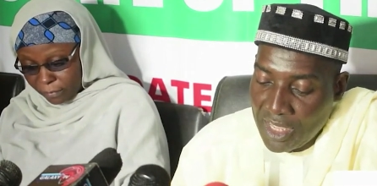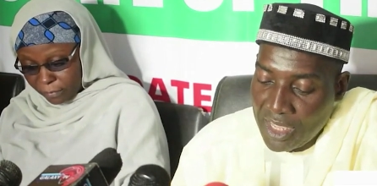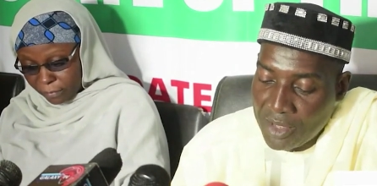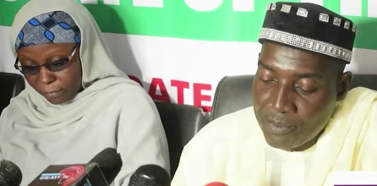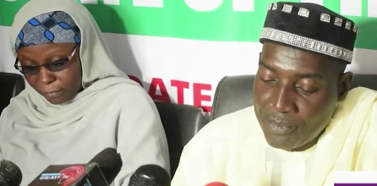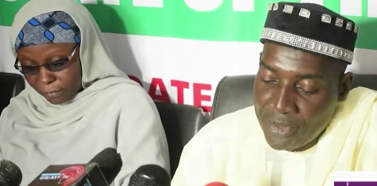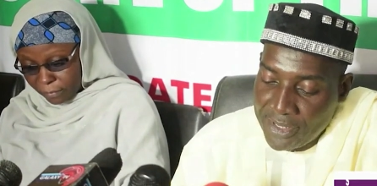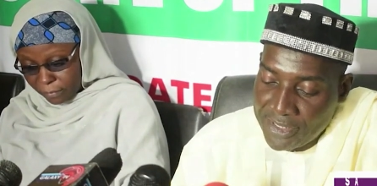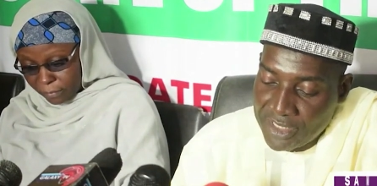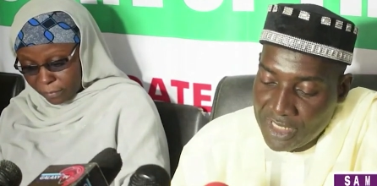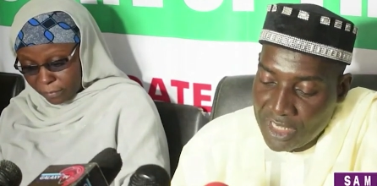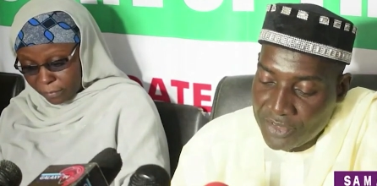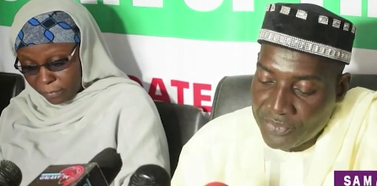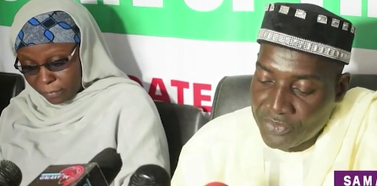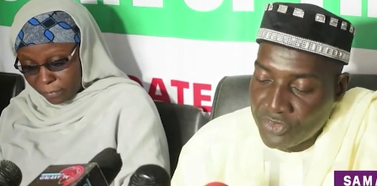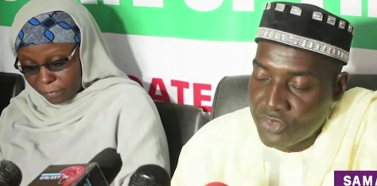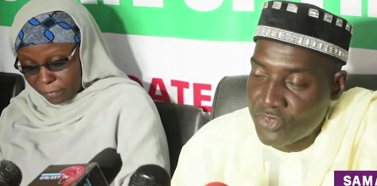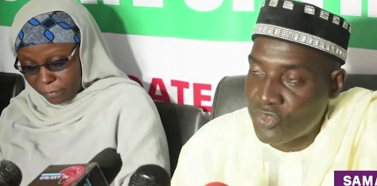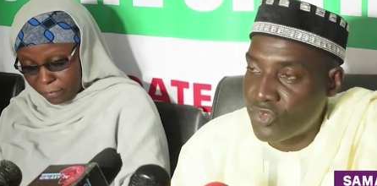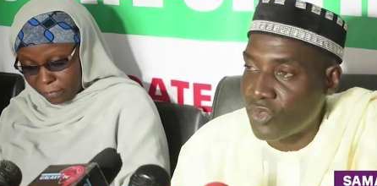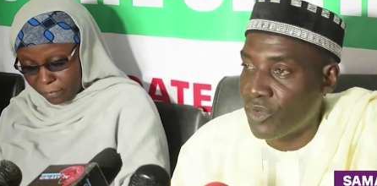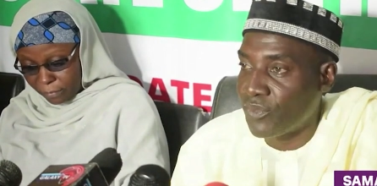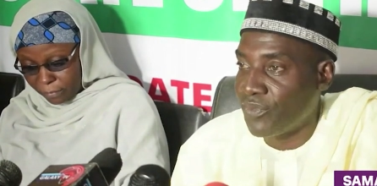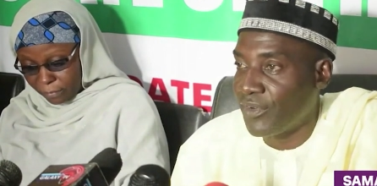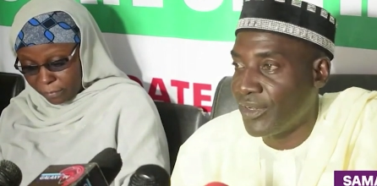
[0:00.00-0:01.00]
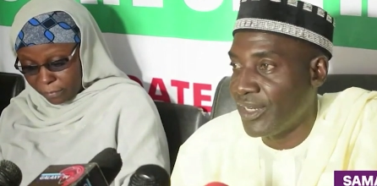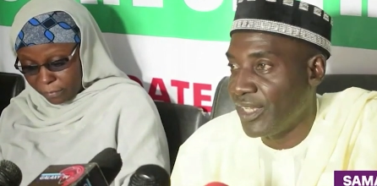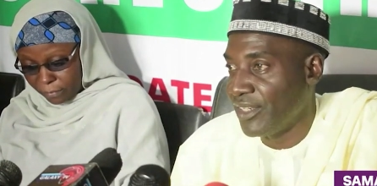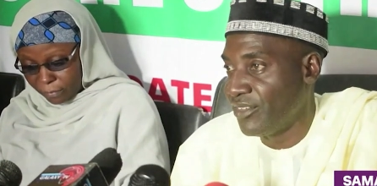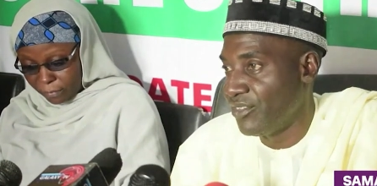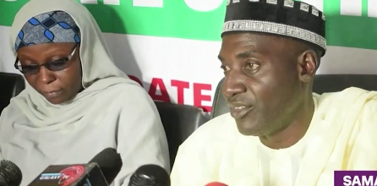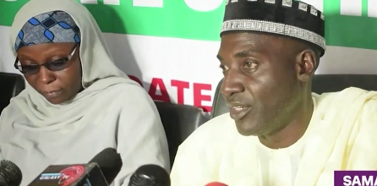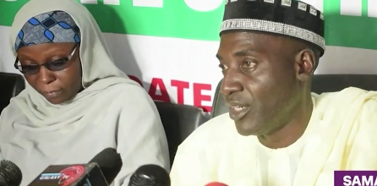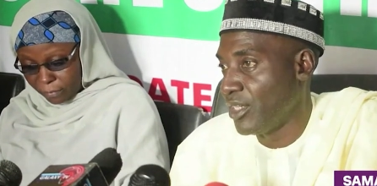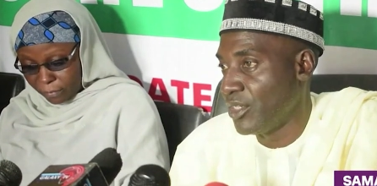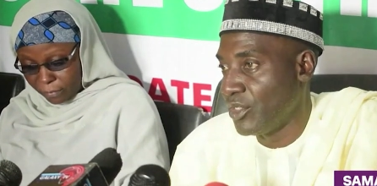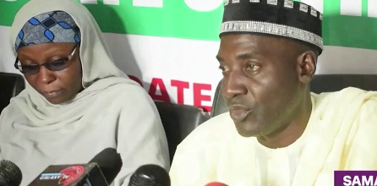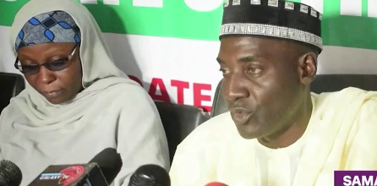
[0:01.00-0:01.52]
Speaker 1: a better future for
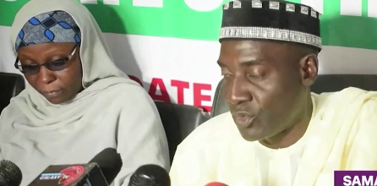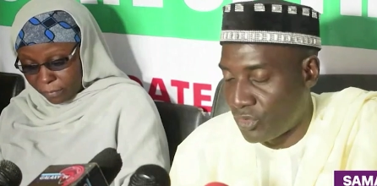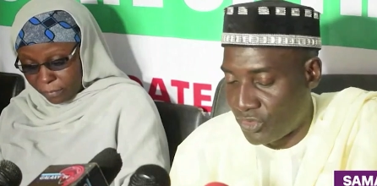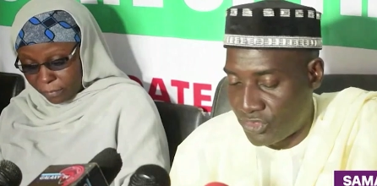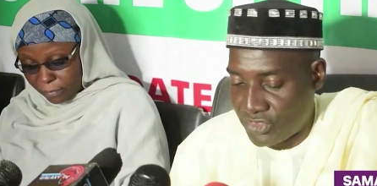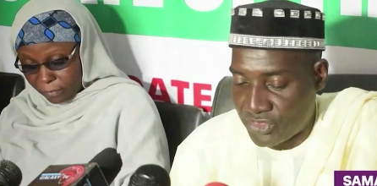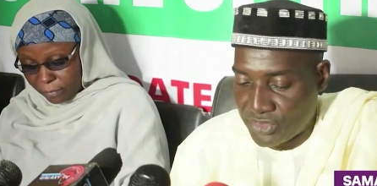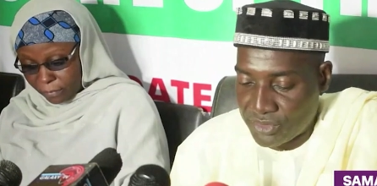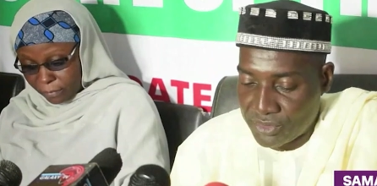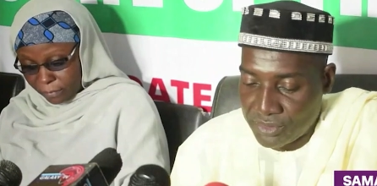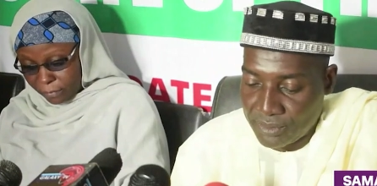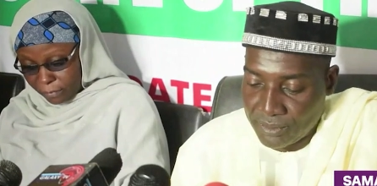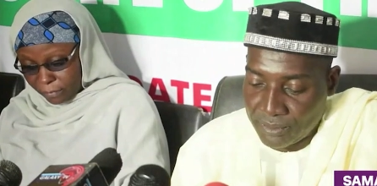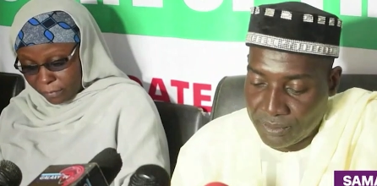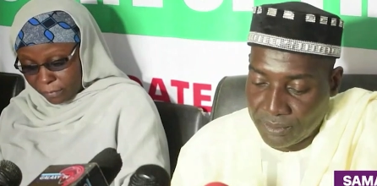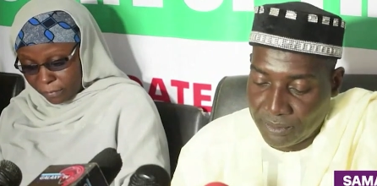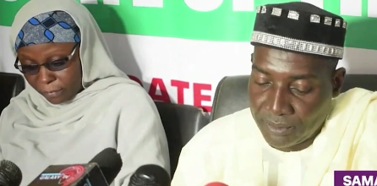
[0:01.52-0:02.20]
Nigerian youths.